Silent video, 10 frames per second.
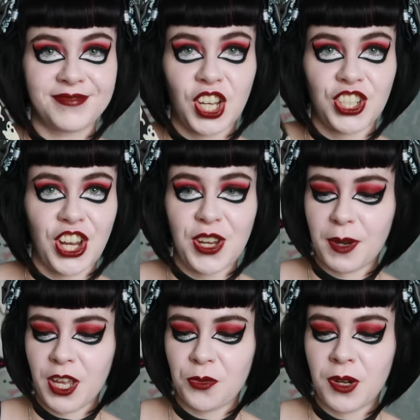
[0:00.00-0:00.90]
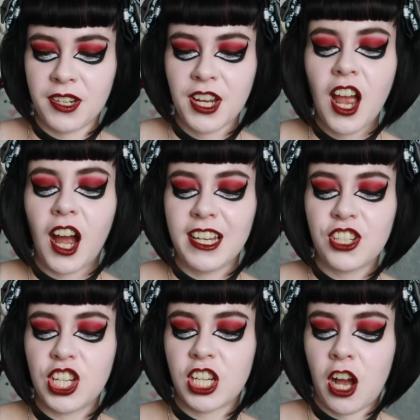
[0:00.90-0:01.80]
I'll show you my other one. I
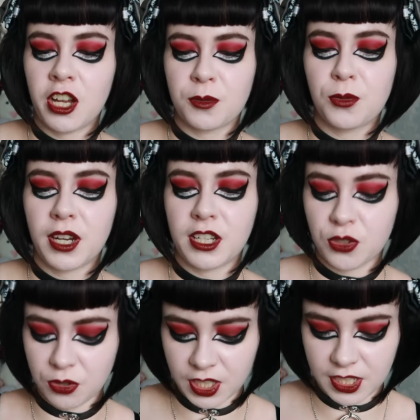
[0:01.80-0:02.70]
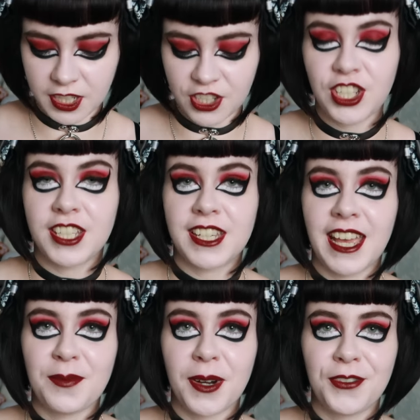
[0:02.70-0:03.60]
literally gasped when I saw this, and I actually
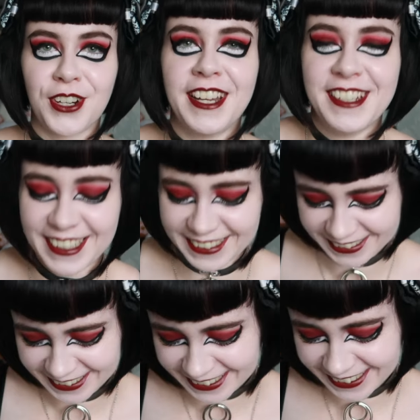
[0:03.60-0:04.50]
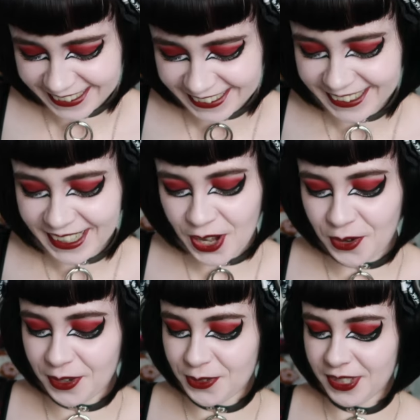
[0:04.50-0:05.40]
scared my friend who
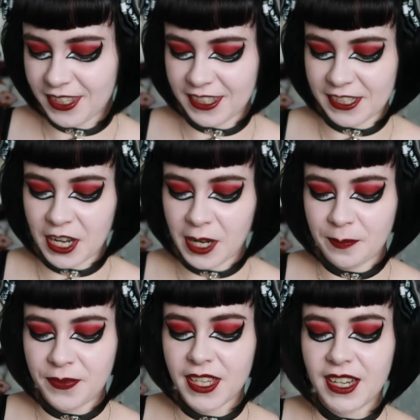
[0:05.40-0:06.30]
I was with at the time.